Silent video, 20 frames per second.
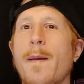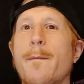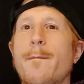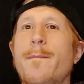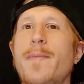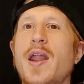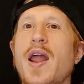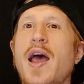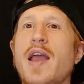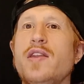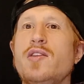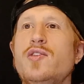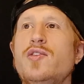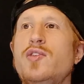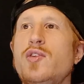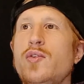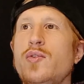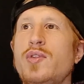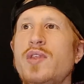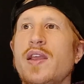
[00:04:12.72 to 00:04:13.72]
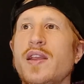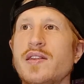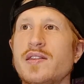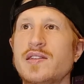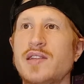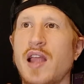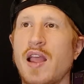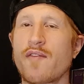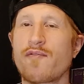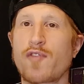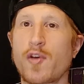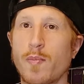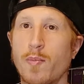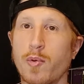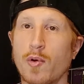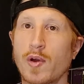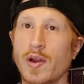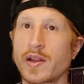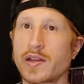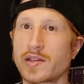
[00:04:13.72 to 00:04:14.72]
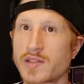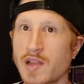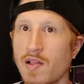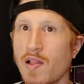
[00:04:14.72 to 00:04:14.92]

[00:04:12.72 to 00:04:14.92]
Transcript: but I do think Sampha brings a